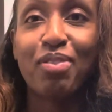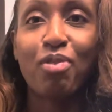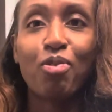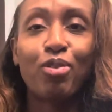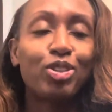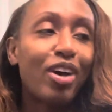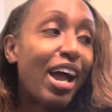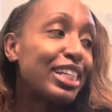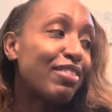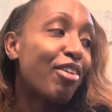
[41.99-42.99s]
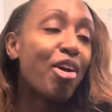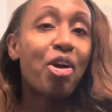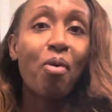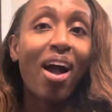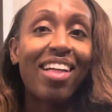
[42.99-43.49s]
Royal track very
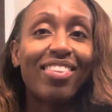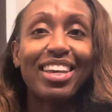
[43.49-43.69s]
quietly.